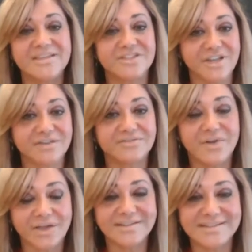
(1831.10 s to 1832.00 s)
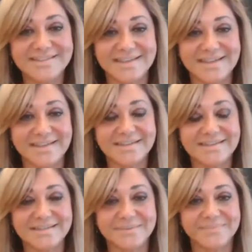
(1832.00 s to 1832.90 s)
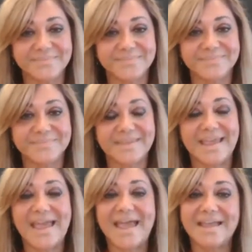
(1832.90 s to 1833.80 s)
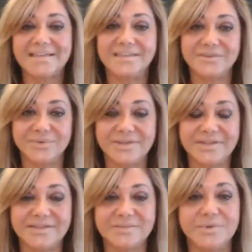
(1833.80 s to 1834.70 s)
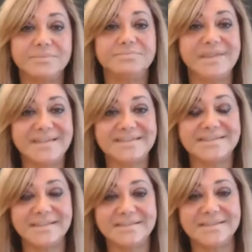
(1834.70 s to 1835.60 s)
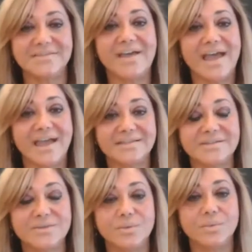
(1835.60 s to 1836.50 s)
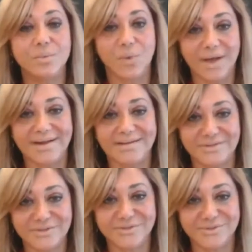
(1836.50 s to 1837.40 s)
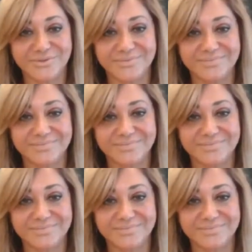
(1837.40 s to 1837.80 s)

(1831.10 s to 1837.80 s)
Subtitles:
Jane Fonda says, Act 3 is what makes sense of Acts 1 and 2.